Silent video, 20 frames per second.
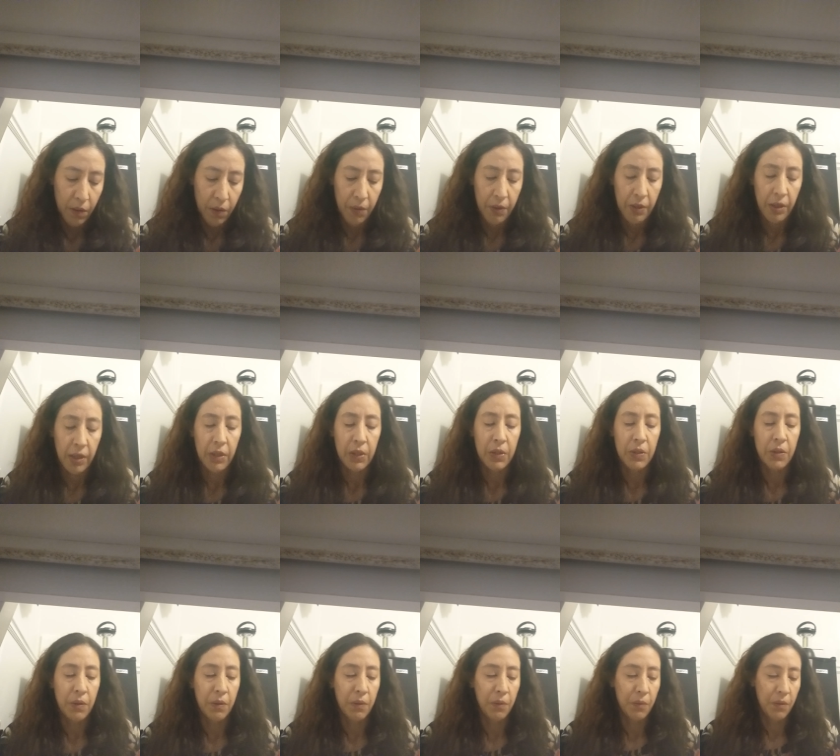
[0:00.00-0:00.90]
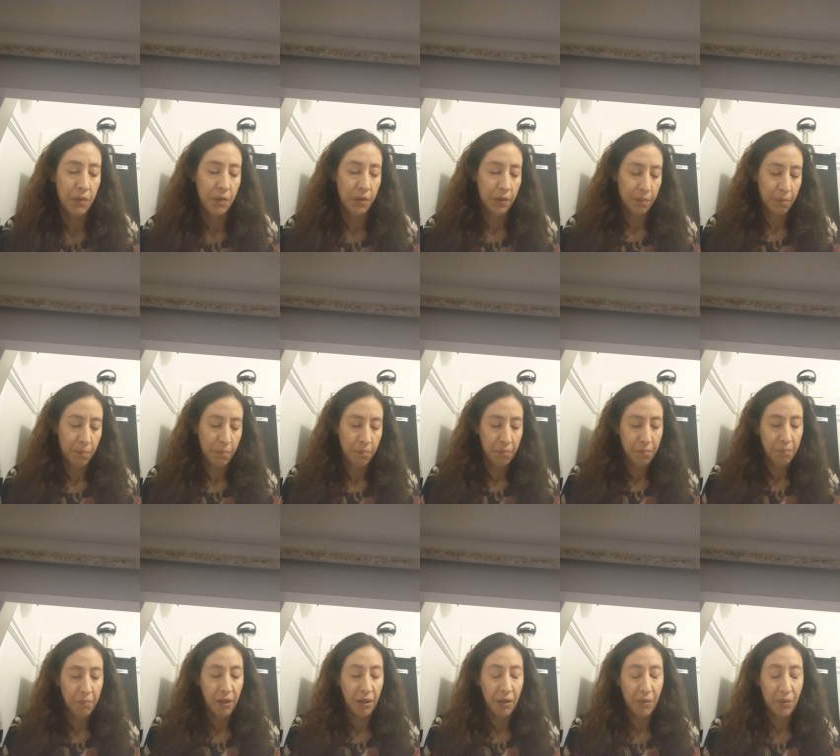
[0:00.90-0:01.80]
Okay, so
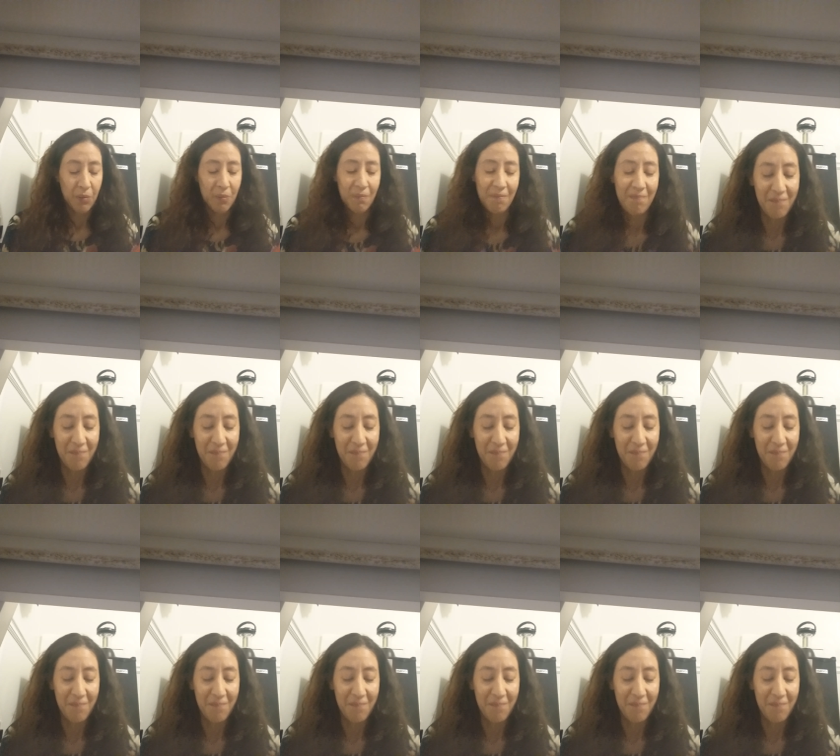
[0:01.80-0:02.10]
my